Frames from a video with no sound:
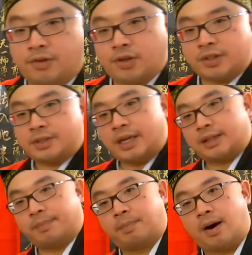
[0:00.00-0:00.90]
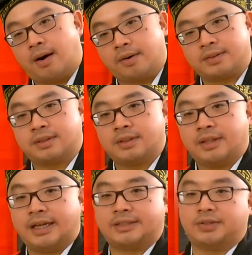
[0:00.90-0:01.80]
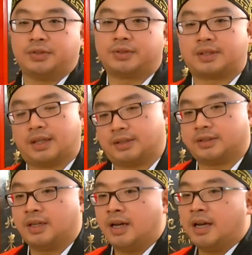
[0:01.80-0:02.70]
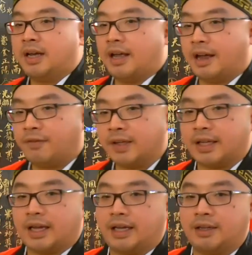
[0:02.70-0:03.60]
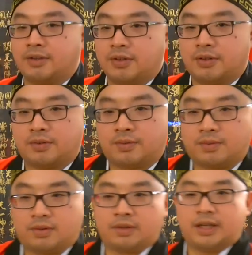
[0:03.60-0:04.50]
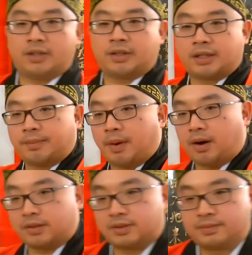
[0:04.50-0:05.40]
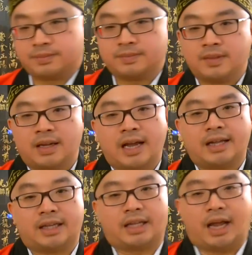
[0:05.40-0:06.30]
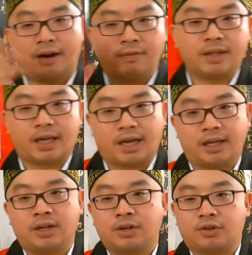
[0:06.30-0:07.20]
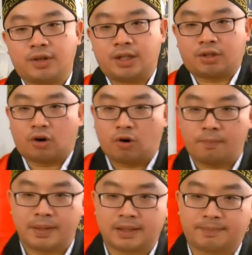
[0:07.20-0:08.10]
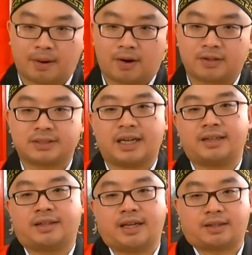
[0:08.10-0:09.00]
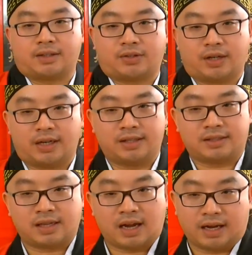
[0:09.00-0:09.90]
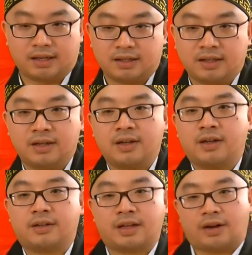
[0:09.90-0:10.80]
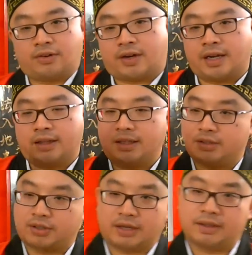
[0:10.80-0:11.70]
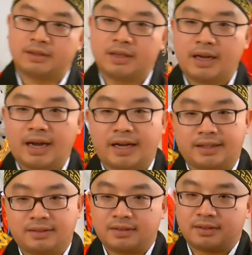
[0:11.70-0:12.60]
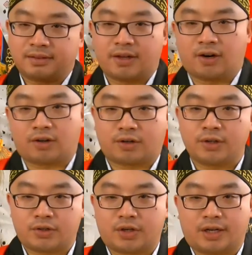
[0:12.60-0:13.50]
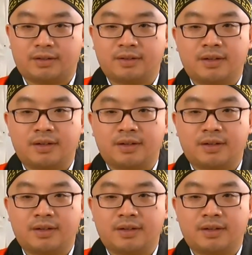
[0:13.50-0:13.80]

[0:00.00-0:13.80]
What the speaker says: you just take the box, it's useless. Every day, you need to take the box. And then every day, you need to open the box and take the shit inside. Now, you get these shit, and they are good shit.